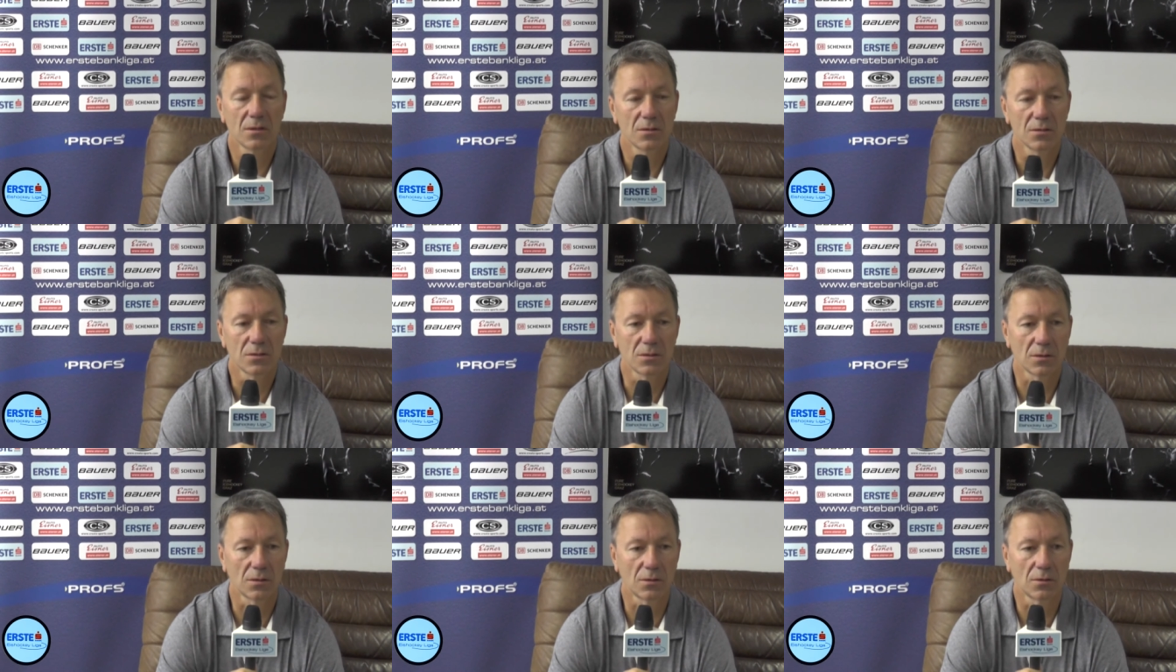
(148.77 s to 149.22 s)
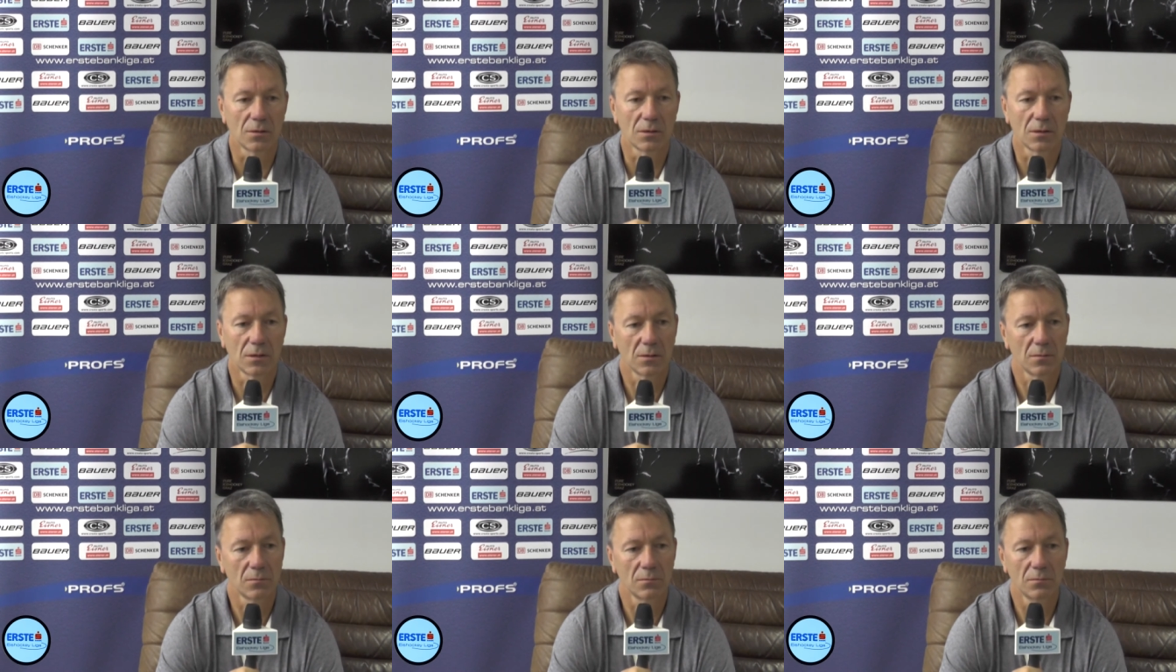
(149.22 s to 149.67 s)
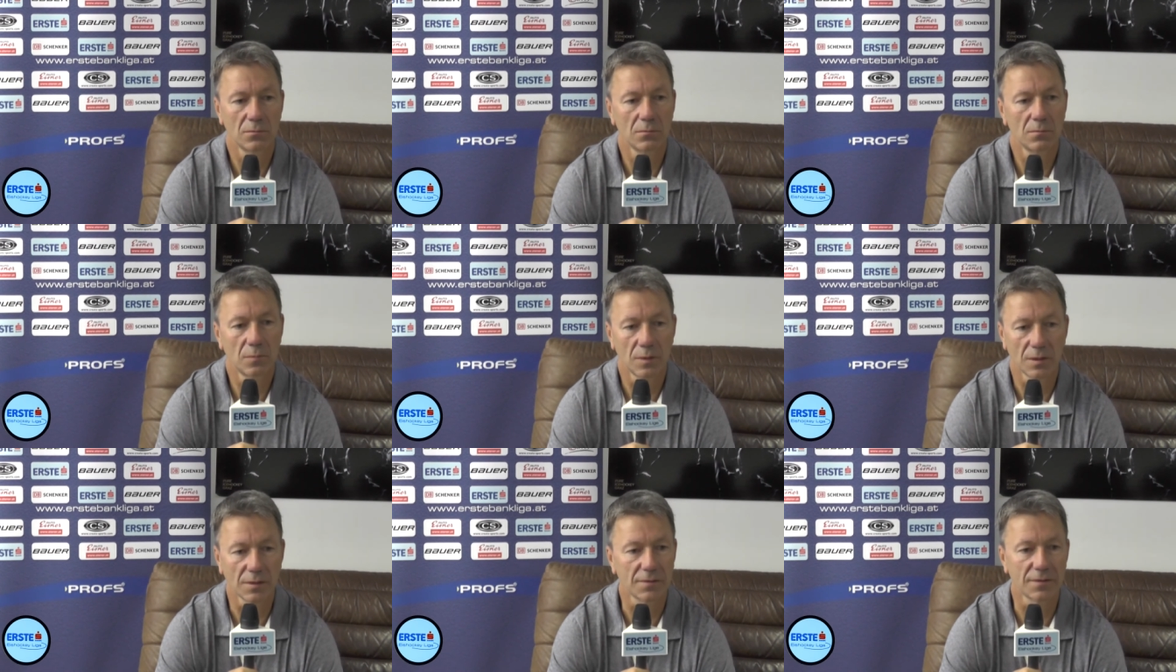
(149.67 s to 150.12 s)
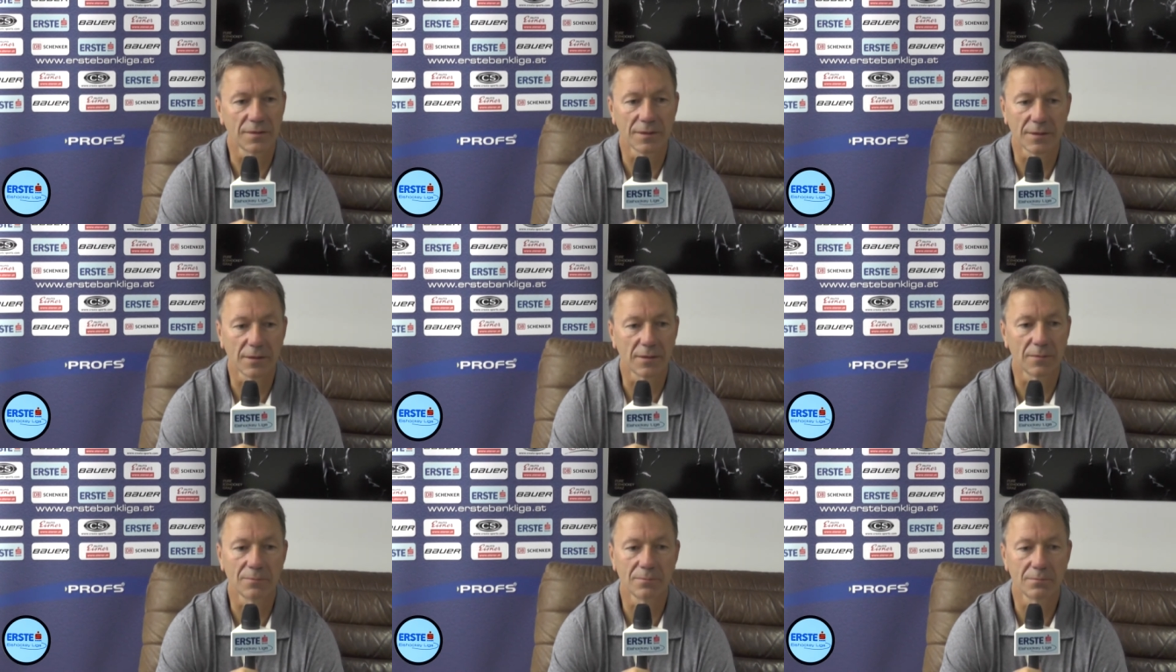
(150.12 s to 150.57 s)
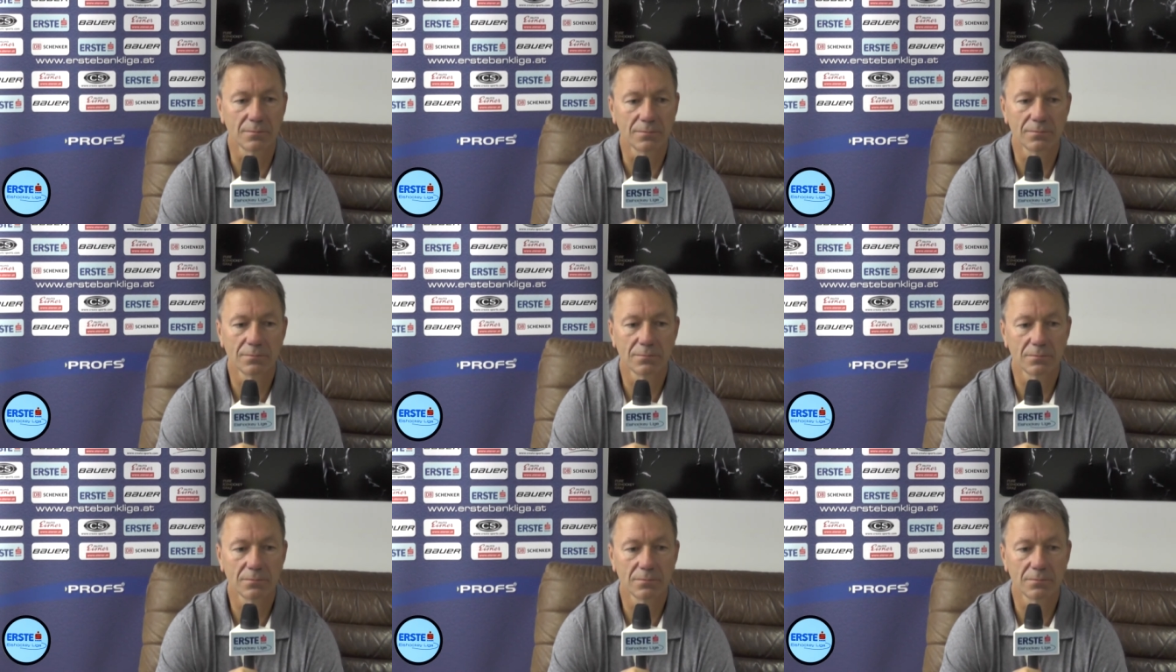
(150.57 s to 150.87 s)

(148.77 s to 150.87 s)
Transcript: So, um, but um,